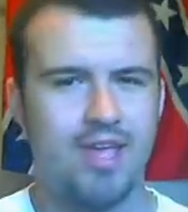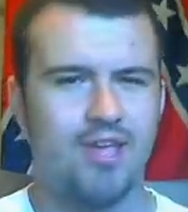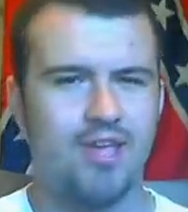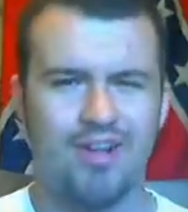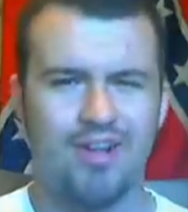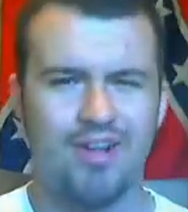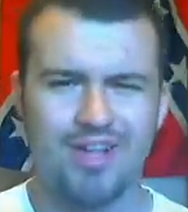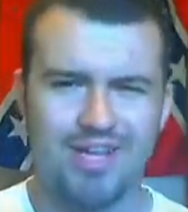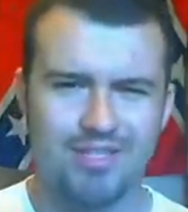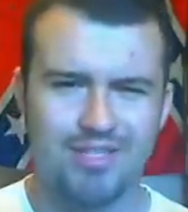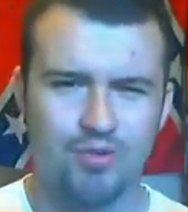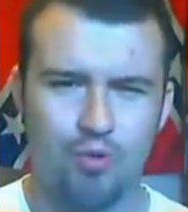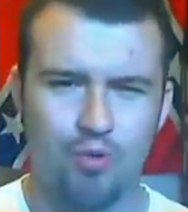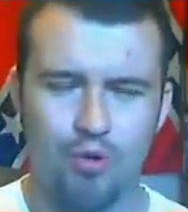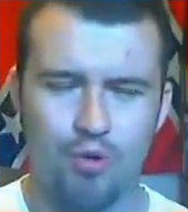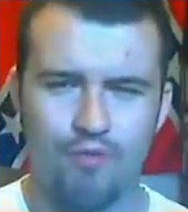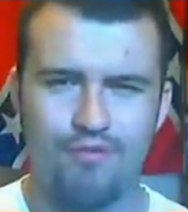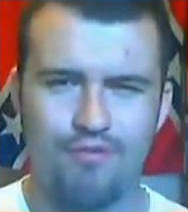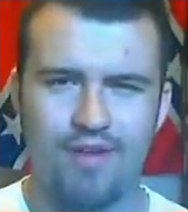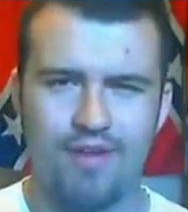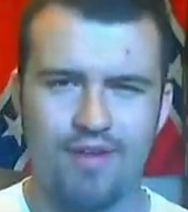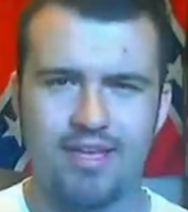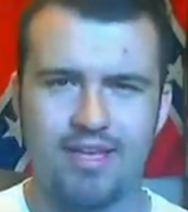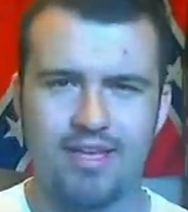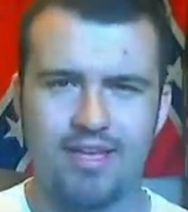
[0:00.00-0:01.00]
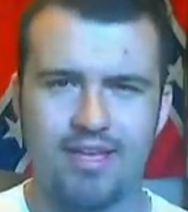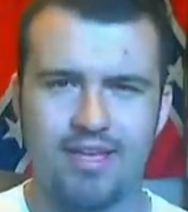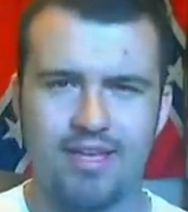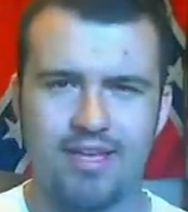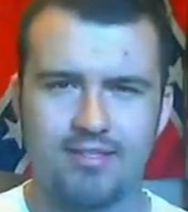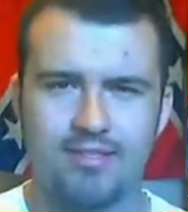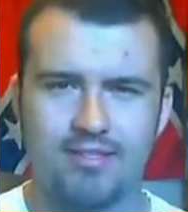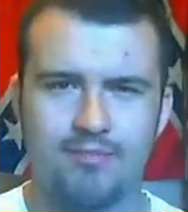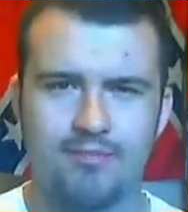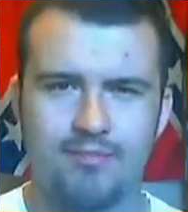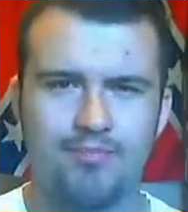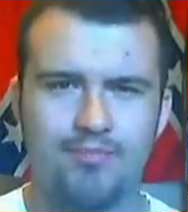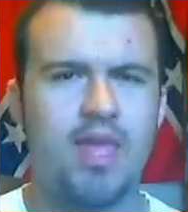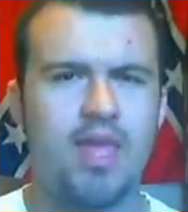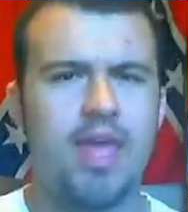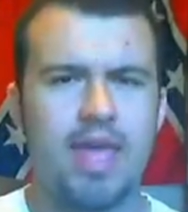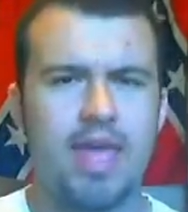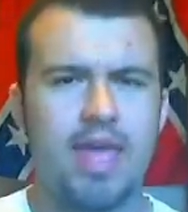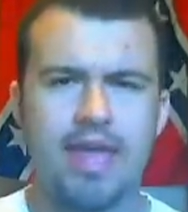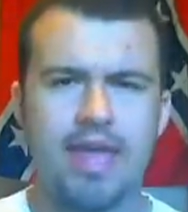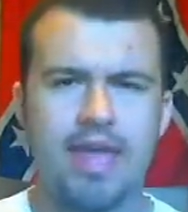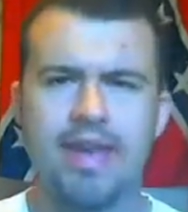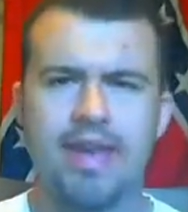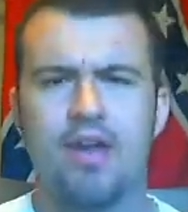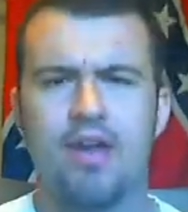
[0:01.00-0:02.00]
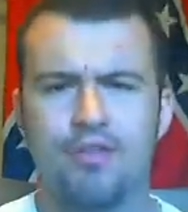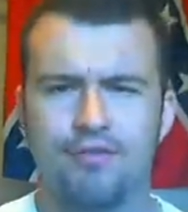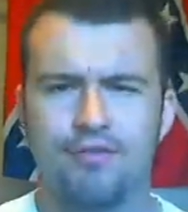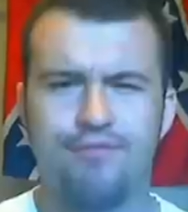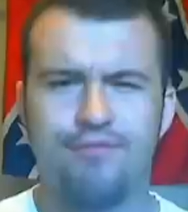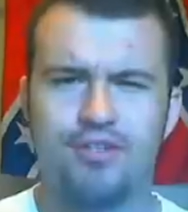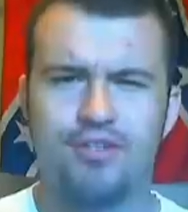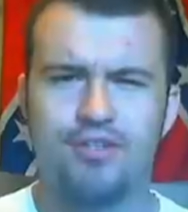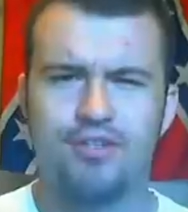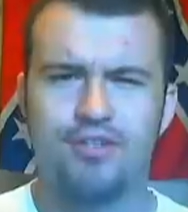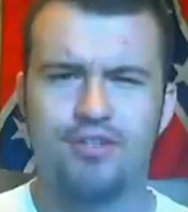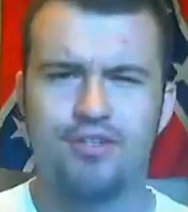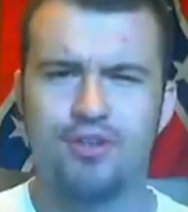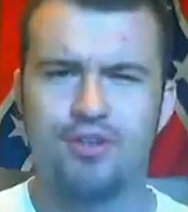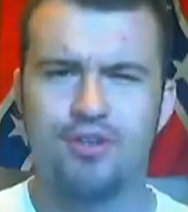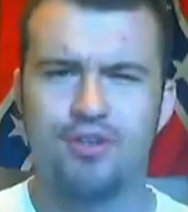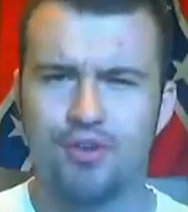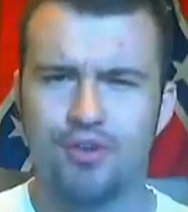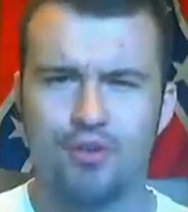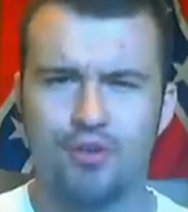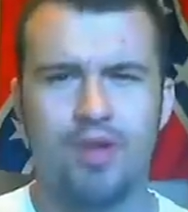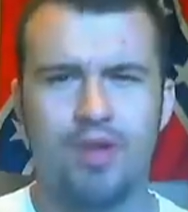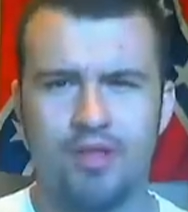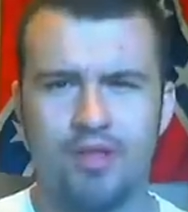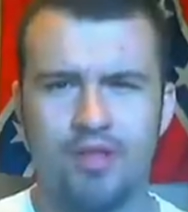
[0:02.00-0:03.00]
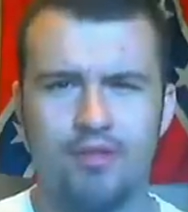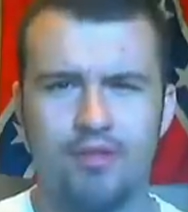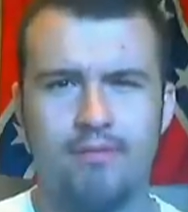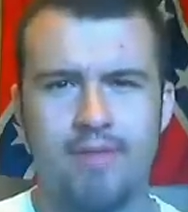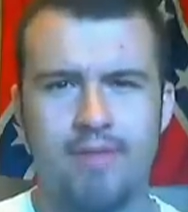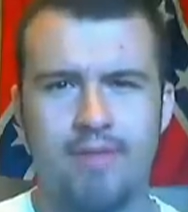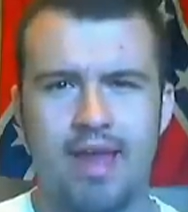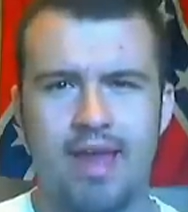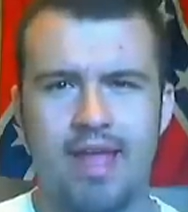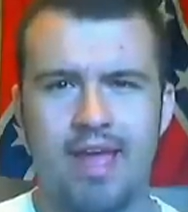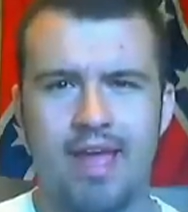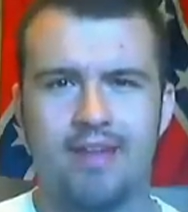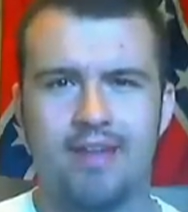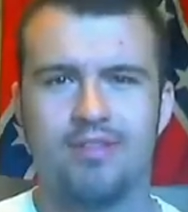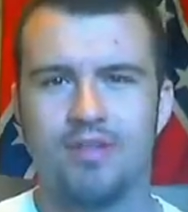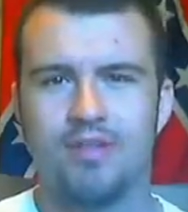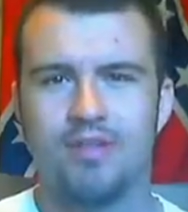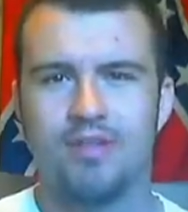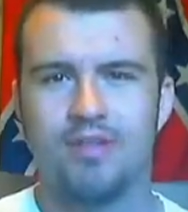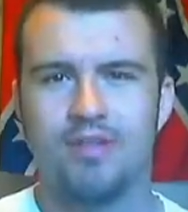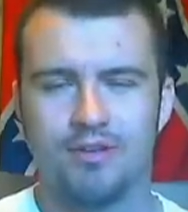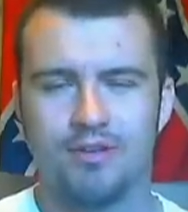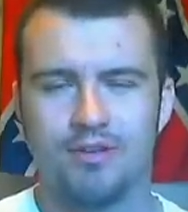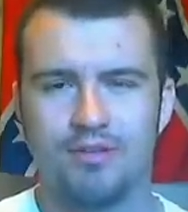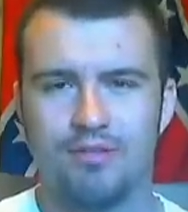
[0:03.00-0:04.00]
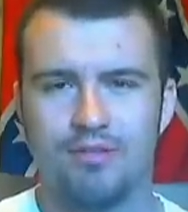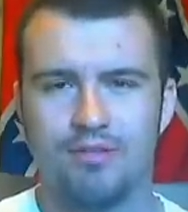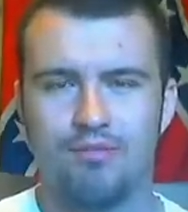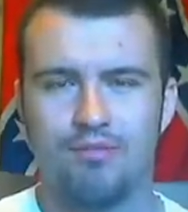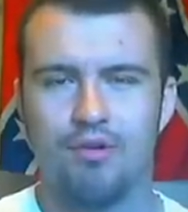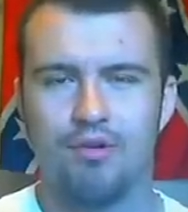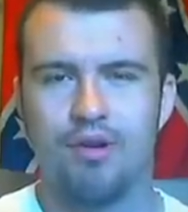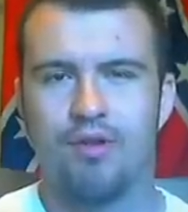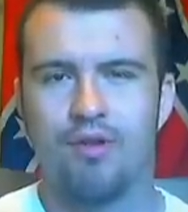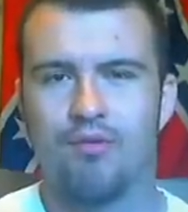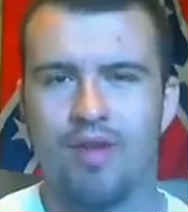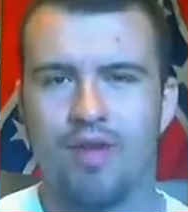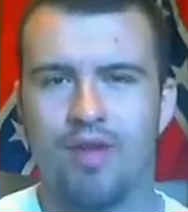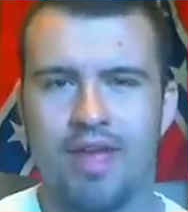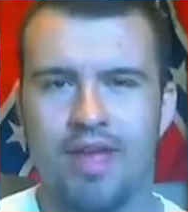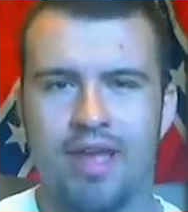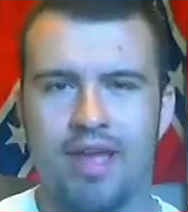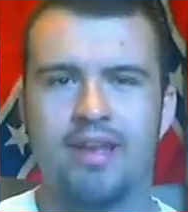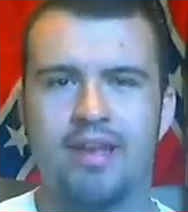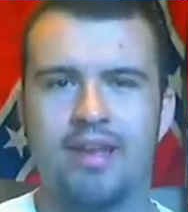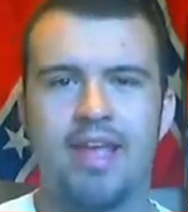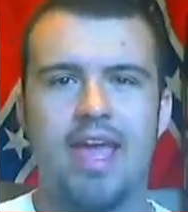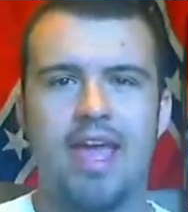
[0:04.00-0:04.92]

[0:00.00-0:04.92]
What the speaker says: All kinds of horrifying things. And now they're finally turning around their bad attitude and they're supporting Rand.